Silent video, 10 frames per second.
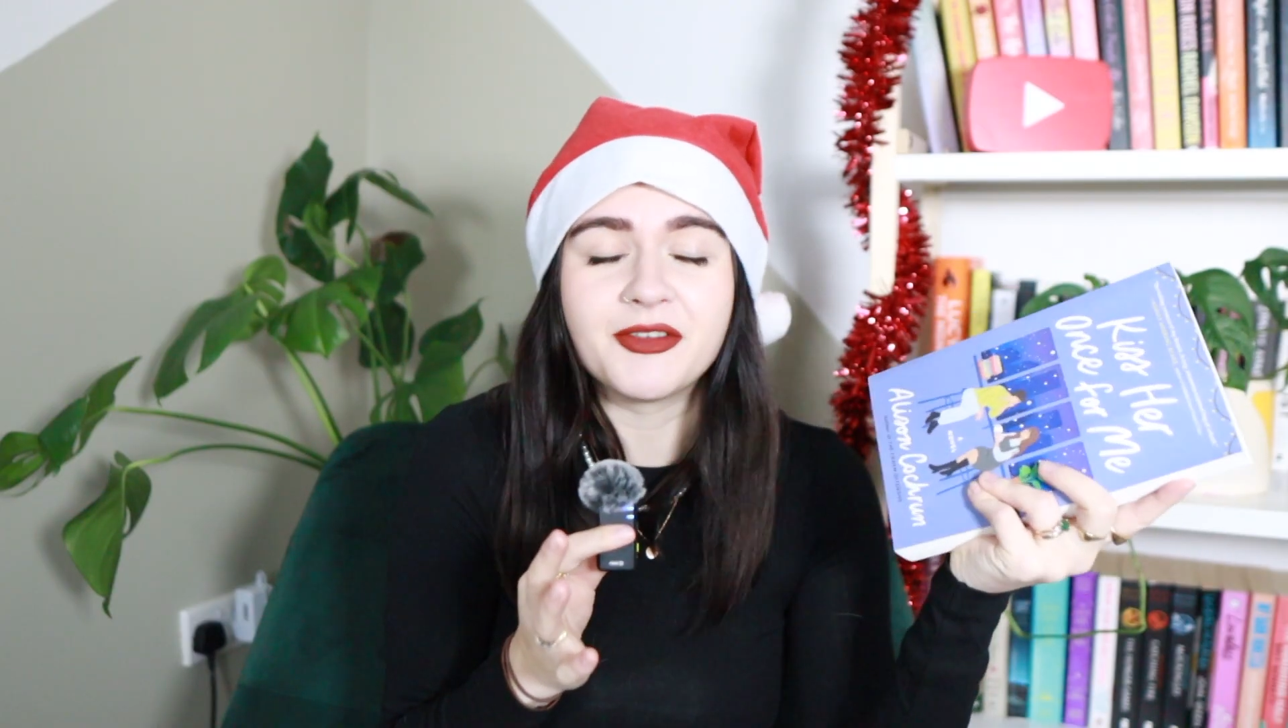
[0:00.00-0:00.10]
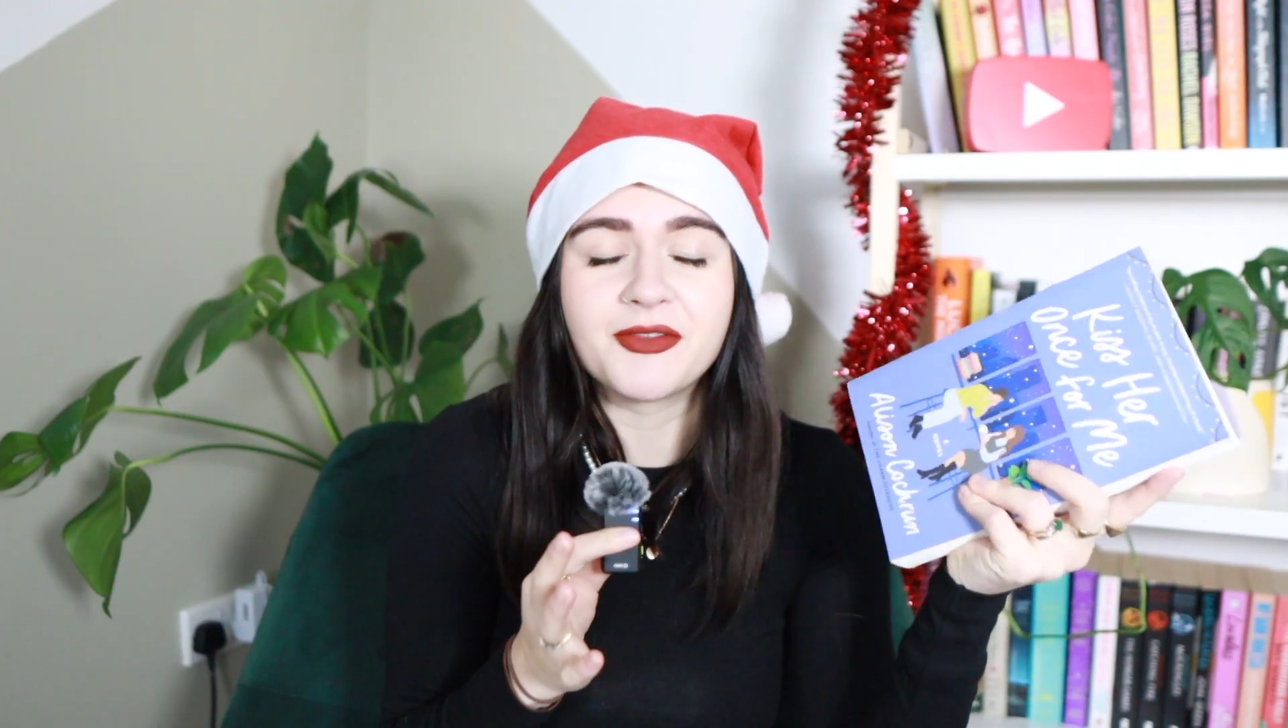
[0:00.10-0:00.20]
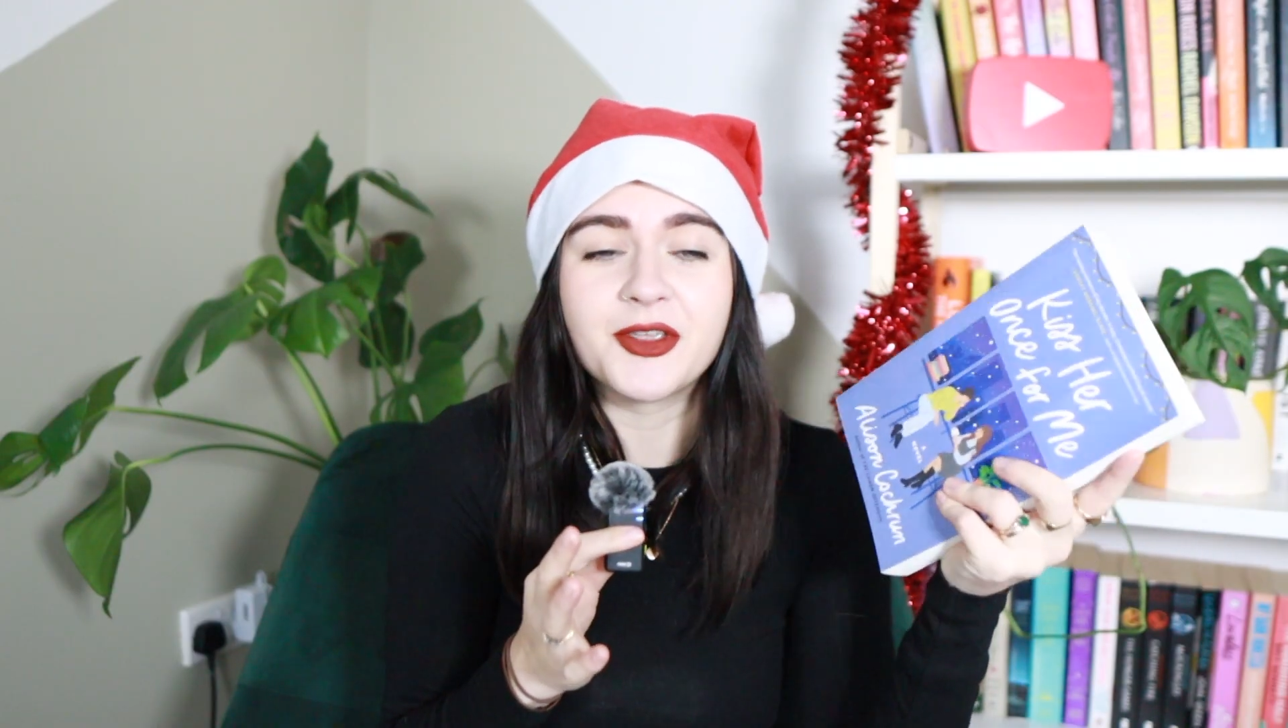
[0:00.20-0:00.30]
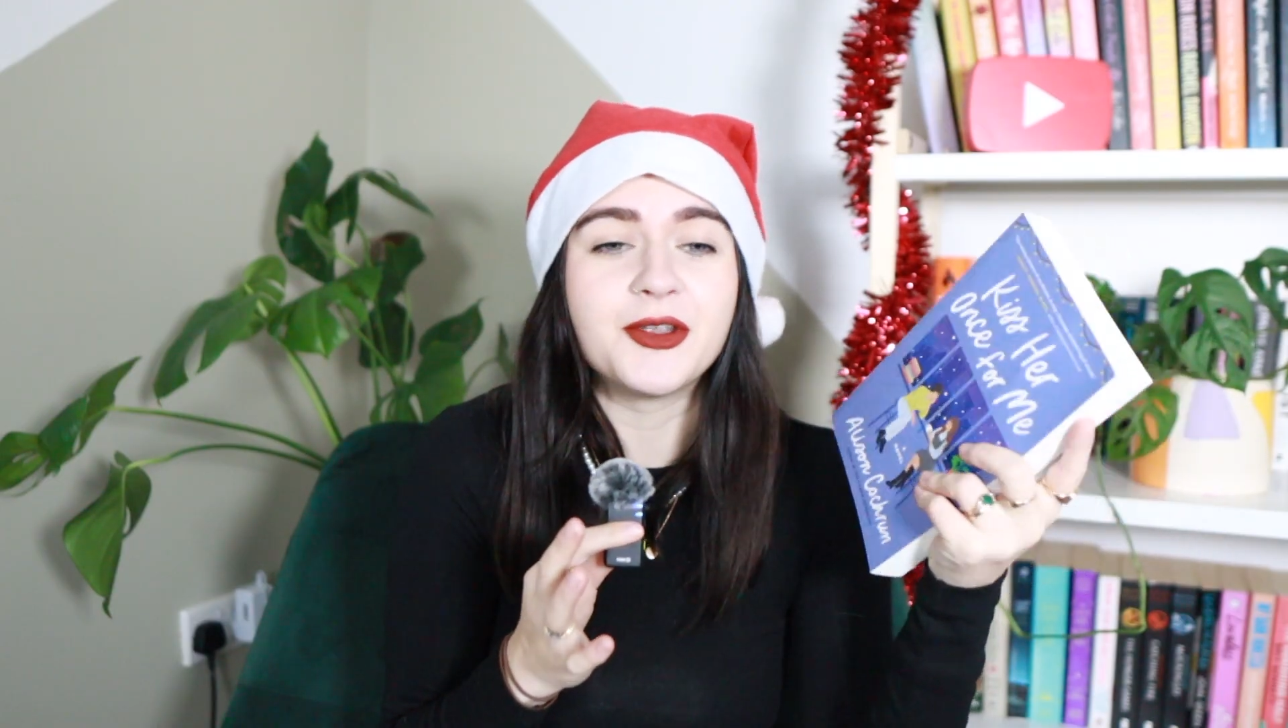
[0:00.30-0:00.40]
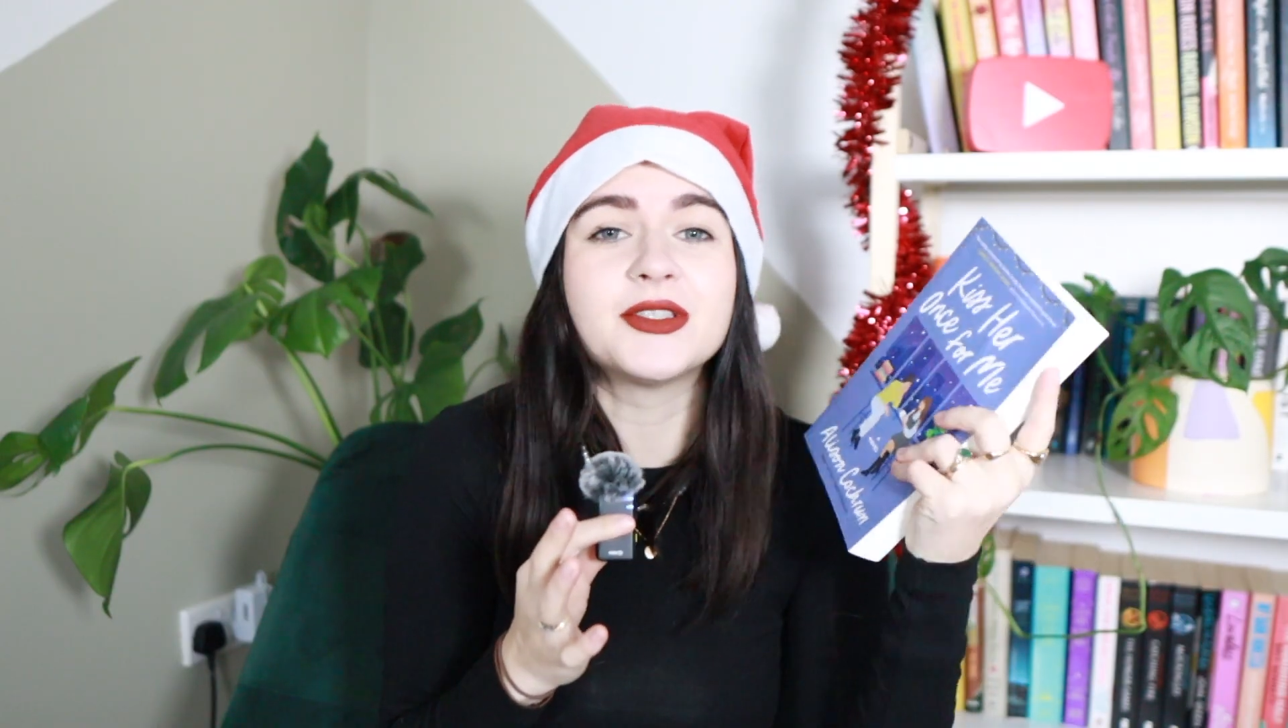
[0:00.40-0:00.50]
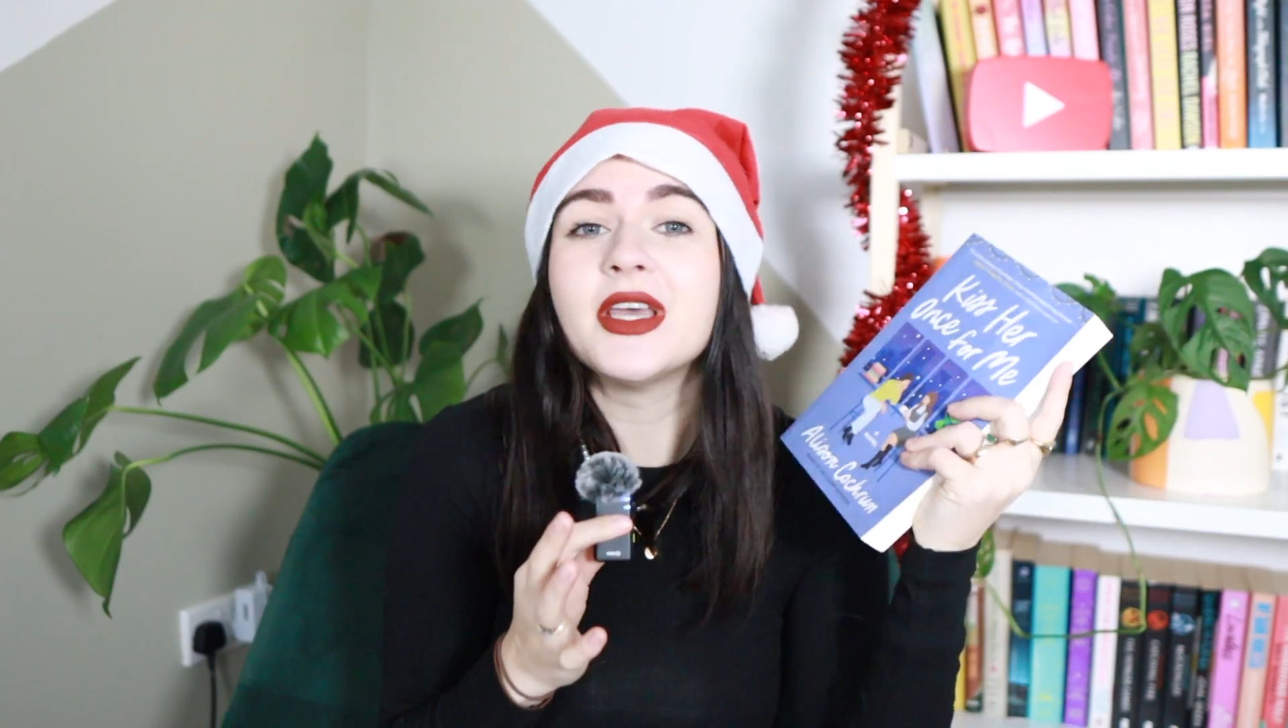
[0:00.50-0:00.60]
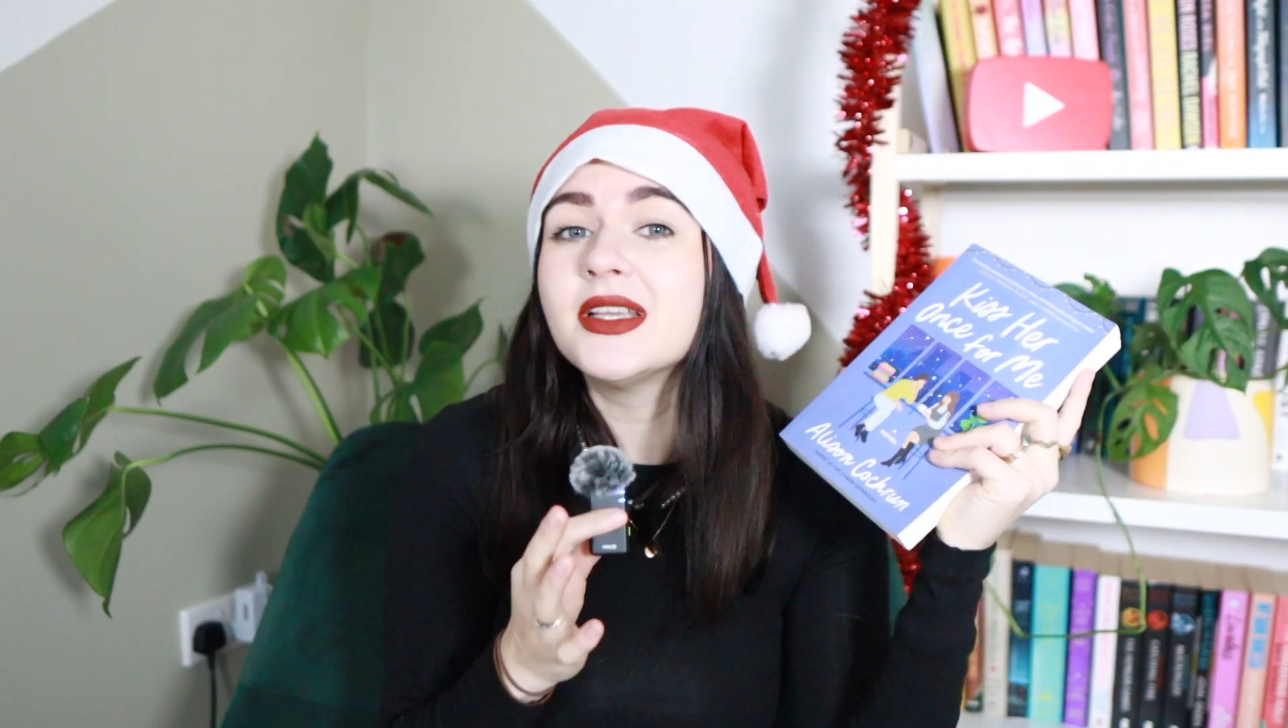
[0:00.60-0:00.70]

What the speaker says: reviews.